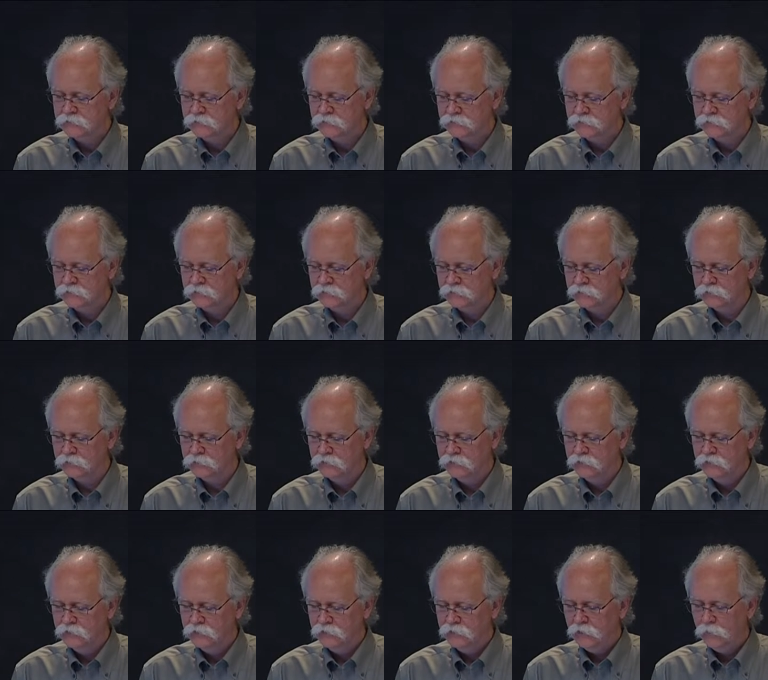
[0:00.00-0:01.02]
is the,
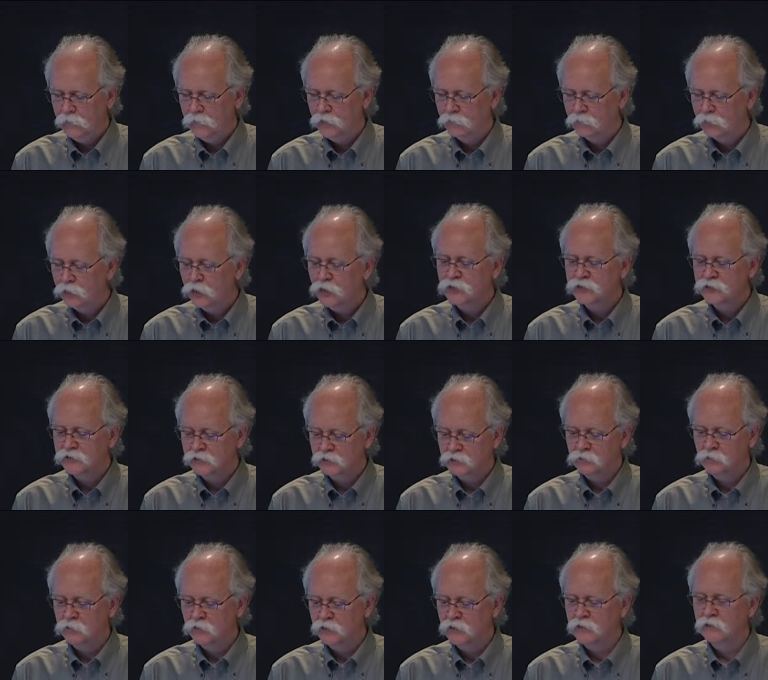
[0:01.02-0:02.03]
the approach that
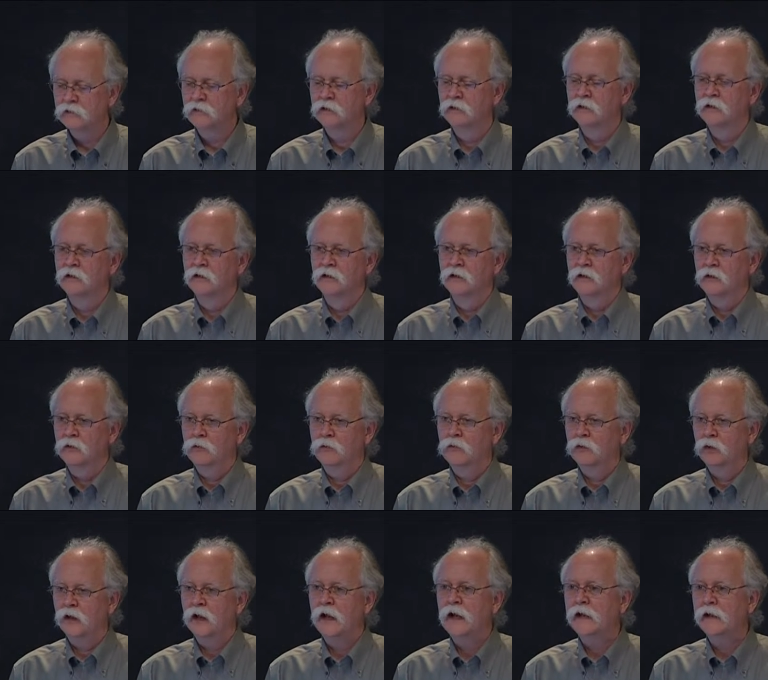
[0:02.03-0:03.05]
we're,
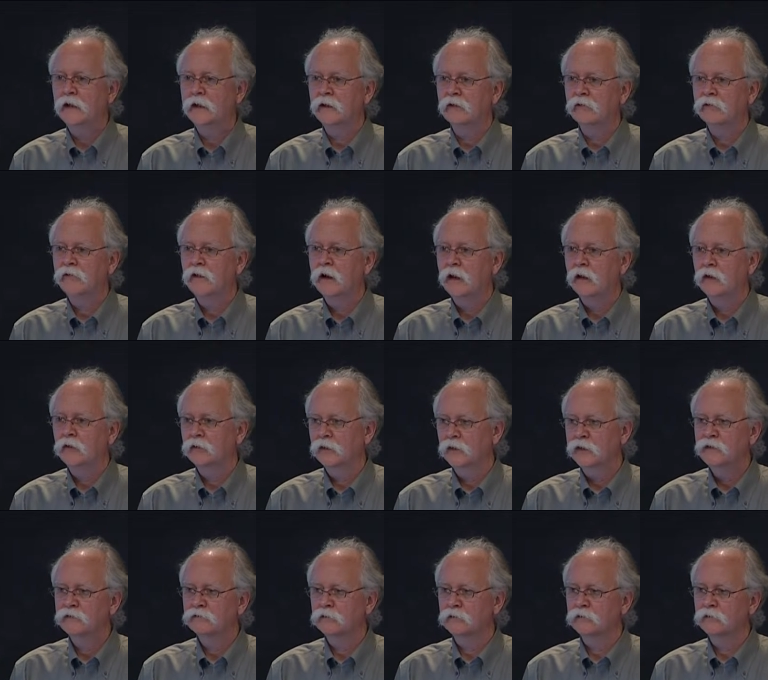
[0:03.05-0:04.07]
we're likely to follow, at
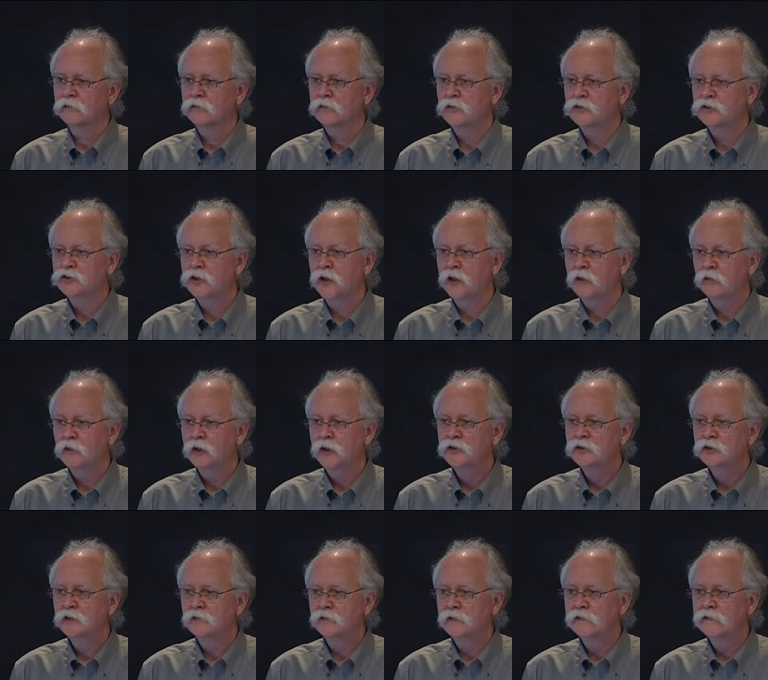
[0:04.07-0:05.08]
least for the first
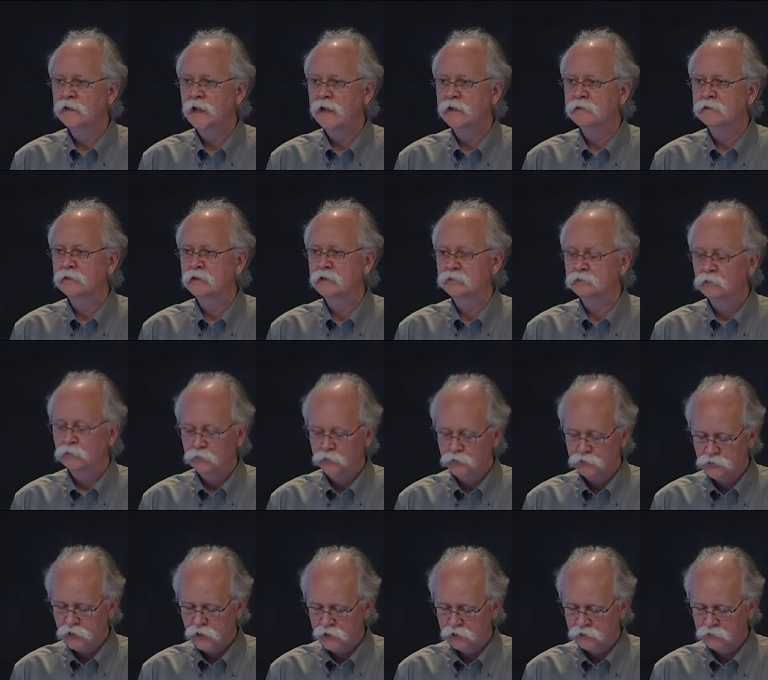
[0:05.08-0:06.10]
generation of these assays, when we're
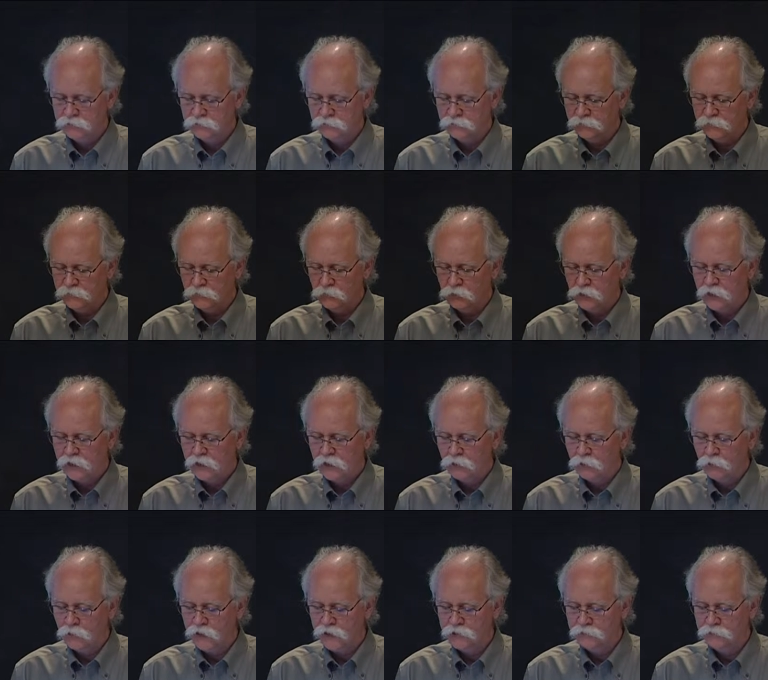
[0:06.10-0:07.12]
trying to work out a
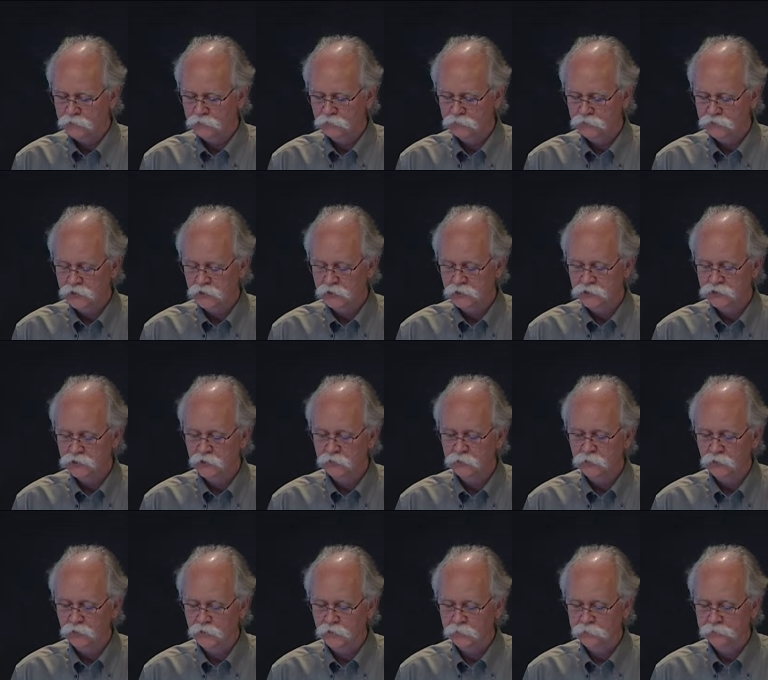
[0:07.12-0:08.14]
way to, to
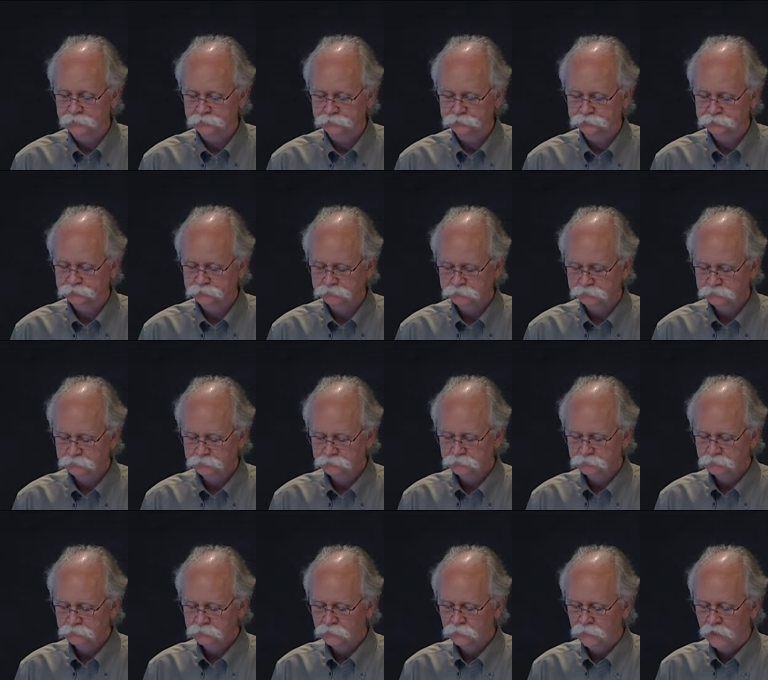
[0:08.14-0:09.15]
distribute them.
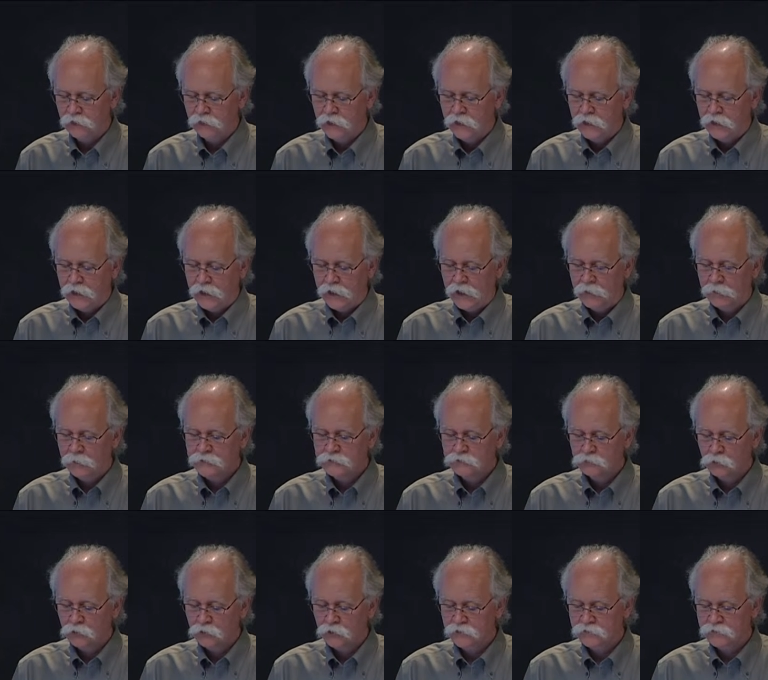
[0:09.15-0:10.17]
And this
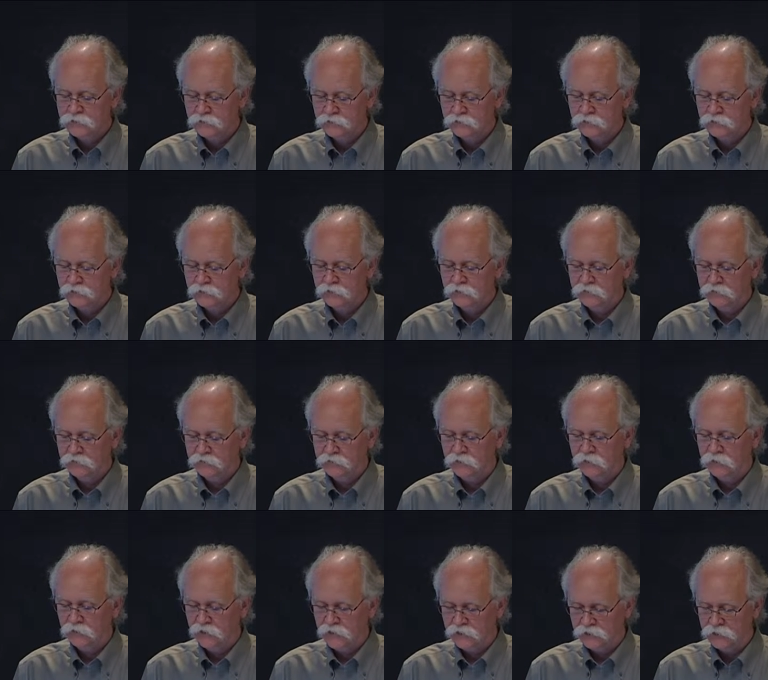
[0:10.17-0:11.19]
works uh,
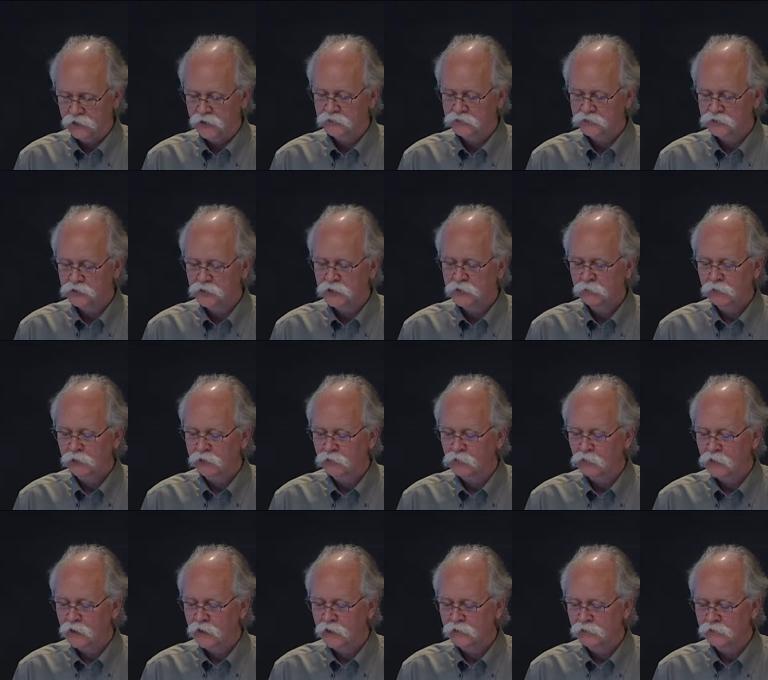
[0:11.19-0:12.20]
extremely
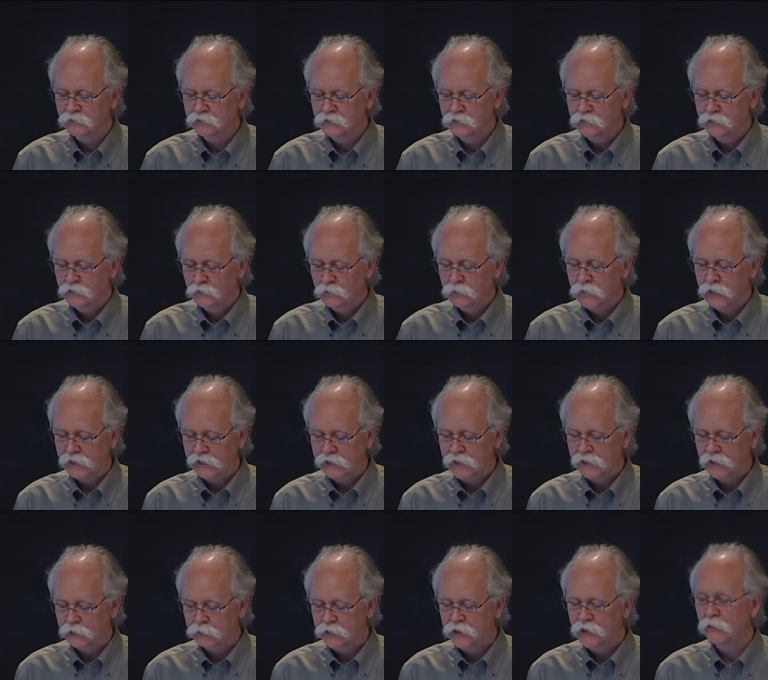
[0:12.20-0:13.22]
well the
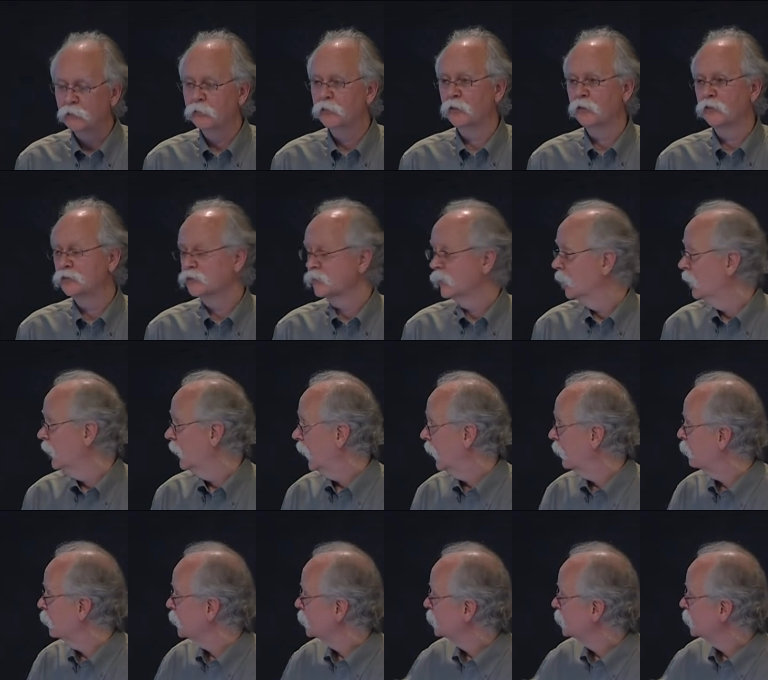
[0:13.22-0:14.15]
magnetic bead approach, and we'll